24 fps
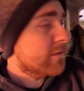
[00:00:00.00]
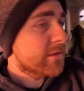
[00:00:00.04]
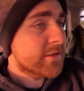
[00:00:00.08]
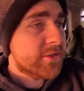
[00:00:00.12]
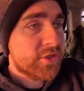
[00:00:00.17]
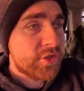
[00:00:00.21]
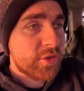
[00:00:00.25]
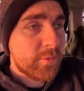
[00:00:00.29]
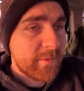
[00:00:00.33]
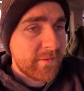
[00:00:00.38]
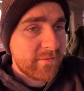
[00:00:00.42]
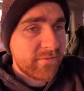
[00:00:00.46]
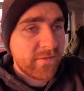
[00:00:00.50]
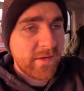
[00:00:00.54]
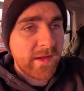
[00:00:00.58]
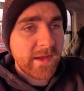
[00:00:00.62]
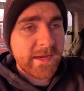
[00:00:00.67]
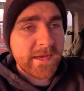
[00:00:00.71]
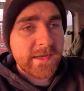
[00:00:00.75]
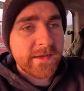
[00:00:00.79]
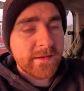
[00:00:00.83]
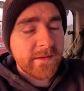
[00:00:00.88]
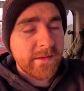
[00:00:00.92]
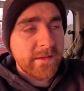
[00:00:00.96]
it should be
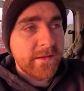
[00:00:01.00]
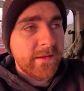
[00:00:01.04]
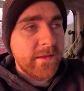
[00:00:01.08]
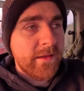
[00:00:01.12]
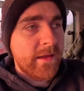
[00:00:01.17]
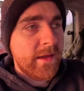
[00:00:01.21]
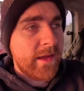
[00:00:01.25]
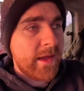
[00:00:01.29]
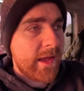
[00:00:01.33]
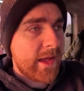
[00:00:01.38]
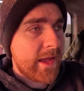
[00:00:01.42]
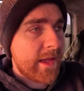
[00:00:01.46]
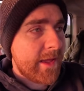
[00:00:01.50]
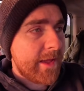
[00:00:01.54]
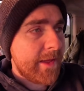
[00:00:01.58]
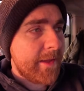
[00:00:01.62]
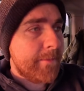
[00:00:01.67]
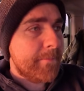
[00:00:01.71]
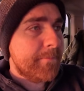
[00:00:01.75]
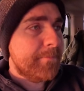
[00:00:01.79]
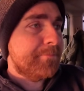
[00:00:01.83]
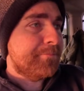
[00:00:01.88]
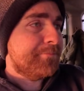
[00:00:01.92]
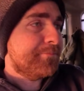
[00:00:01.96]
fine.
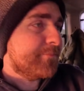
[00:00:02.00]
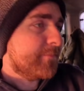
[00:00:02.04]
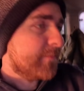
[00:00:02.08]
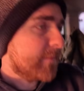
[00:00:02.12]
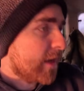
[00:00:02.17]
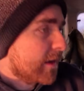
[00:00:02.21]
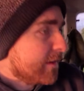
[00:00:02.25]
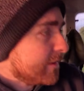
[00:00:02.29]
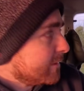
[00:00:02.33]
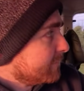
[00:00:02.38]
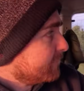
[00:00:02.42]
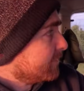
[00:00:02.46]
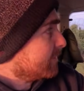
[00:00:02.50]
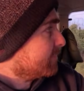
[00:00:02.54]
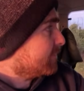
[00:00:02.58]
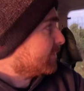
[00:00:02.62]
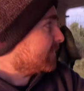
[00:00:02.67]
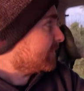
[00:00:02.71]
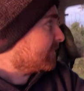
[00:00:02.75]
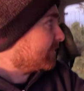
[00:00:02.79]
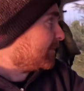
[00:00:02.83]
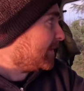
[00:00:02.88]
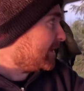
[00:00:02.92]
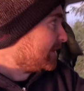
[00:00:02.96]
I didn't give it
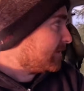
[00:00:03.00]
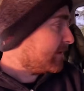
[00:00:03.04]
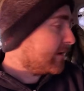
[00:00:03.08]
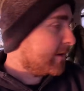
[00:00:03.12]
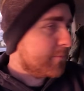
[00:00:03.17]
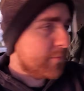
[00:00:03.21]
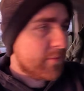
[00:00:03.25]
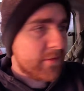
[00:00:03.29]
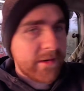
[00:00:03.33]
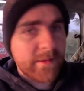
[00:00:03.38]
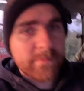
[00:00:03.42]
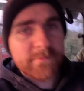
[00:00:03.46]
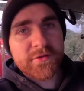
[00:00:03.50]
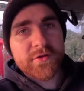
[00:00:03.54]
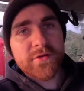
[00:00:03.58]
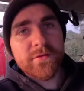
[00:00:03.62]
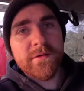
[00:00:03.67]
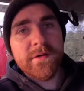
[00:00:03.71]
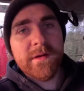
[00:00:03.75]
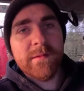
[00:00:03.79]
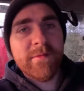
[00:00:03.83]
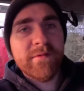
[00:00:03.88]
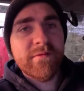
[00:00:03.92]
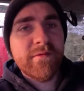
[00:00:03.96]
a spin yet, but I'm
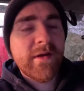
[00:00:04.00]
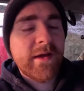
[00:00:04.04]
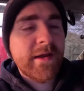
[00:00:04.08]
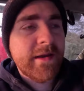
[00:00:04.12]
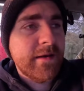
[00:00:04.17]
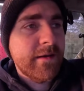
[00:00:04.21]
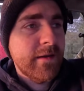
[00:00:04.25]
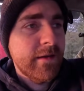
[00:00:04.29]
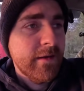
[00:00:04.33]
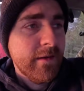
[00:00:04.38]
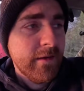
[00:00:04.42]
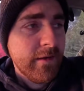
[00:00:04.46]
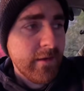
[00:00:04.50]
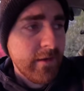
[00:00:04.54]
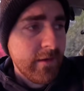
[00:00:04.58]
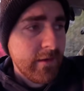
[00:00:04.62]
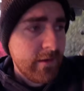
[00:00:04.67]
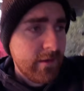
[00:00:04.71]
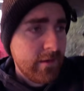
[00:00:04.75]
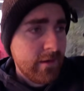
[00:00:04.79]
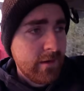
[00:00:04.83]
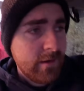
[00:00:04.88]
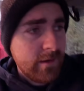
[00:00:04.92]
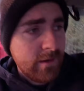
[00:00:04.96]
sure it'll be fine.
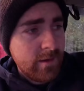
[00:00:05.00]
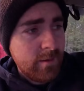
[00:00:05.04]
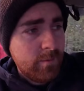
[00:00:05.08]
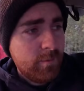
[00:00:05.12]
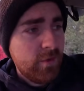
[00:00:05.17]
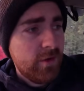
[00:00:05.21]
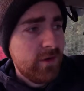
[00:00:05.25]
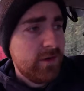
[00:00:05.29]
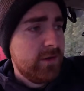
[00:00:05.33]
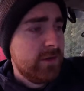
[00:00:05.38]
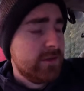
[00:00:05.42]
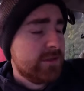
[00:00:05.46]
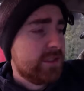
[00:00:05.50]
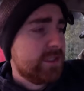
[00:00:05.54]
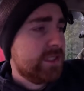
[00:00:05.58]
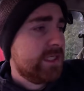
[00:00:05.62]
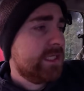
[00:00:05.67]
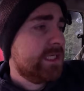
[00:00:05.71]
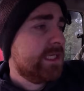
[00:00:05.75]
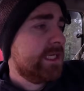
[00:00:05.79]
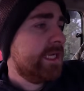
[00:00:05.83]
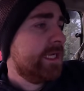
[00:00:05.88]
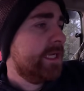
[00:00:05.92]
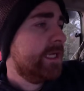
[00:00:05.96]
But
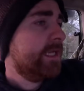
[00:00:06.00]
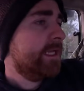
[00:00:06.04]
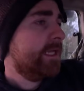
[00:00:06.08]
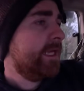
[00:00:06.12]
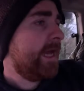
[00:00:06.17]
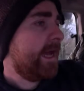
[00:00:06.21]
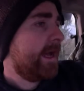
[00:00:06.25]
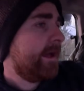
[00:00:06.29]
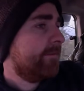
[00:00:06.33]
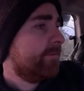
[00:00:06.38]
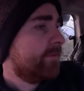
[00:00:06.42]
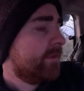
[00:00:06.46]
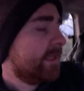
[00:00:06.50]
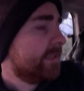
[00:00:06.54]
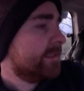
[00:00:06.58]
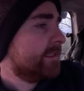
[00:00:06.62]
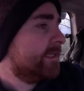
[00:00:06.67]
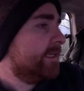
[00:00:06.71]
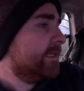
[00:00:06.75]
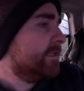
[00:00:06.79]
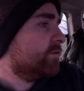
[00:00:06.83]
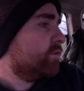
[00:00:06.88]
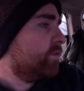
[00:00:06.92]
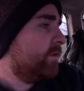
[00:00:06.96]
yeah, that's
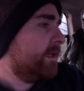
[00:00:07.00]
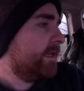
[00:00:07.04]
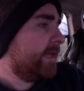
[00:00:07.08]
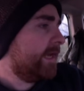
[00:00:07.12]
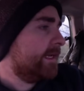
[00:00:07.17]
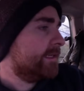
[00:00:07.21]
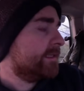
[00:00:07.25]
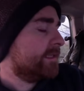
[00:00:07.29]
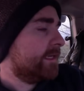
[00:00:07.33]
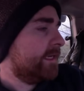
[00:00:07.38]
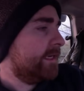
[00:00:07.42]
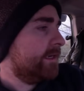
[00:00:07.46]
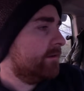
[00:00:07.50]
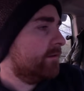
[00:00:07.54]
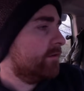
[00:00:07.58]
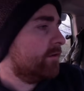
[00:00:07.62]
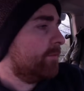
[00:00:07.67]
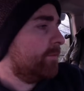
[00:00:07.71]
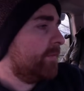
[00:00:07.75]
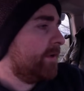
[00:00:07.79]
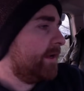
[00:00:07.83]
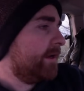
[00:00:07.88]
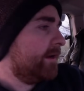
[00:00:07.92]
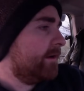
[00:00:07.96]
it. We'll get geared
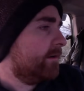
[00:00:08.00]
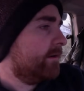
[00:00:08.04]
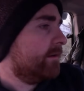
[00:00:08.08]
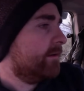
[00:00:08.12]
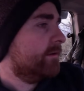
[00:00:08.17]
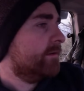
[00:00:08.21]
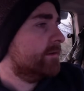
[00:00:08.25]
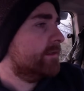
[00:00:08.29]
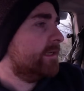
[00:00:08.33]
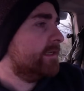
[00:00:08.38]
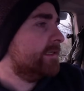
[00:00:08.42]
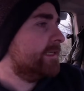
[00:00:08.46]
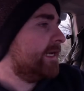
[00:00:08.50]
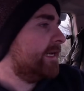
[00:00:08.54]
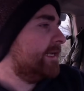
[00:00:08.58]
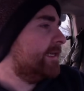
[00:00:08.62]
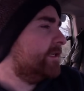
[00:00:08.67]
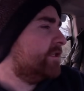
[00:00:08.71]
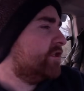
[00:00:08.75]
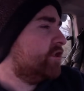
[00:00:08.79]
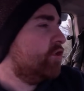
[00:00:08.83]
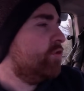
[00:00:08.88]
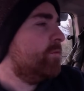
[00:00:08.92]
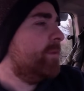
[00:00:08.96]
up here. Nice handy
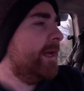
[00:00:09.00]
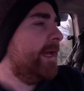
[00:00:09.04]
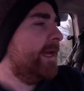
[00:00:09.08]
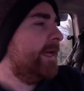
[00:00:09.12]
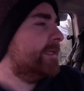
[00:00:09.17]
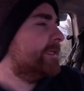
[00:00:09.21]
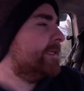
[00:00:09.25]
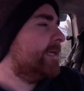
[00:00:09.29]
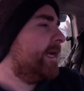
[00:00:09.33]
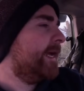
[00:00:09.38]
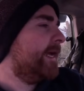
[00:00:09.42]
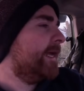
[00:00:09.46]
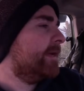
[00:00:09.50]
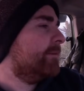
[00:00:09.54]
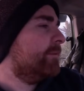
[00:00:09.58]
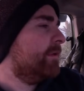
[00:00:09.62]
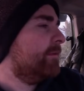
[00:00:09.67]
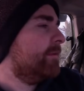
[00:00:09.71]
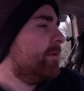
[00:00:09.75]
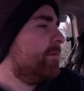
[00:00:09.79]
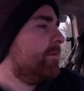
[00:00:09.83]
2-bay tank, probably